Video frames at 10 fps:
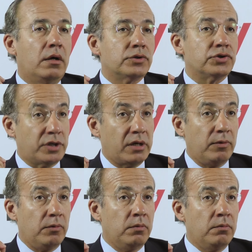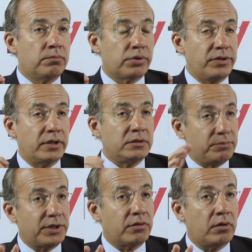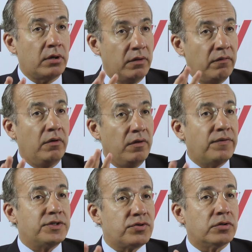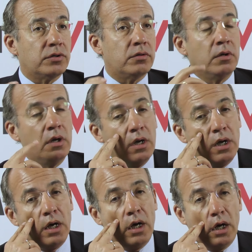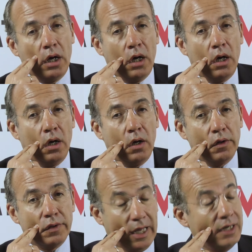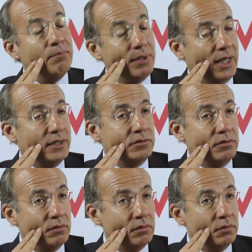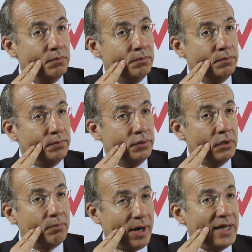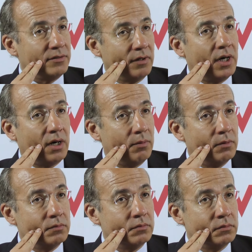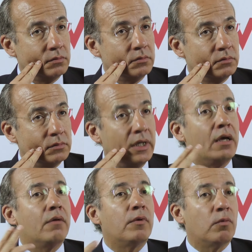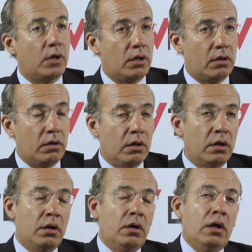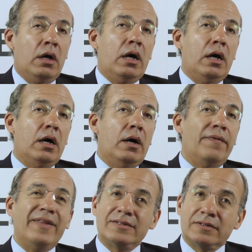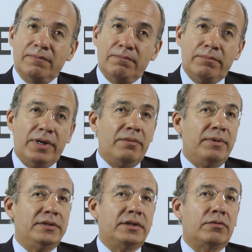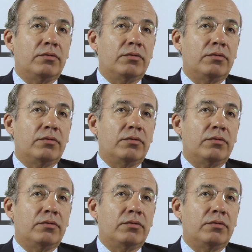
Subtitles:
sustainable projects, in particular in infrastructure. That implies to put a price on carbon everywhere. That's a very basic